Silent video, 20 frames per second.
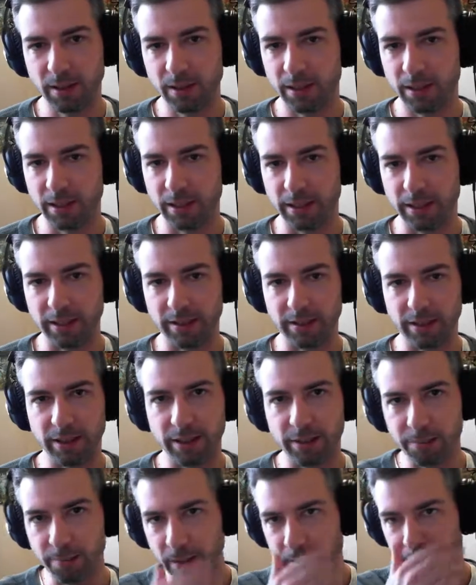and
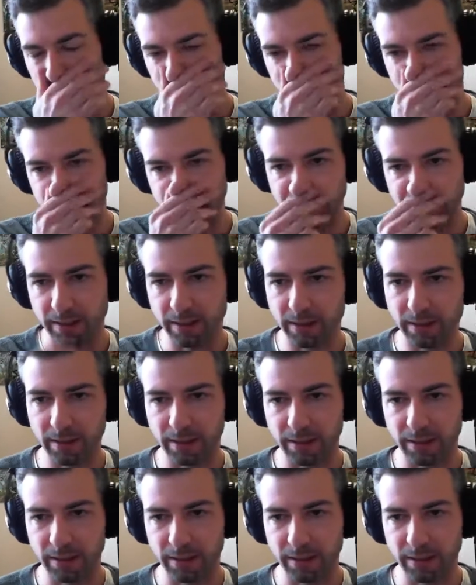you probably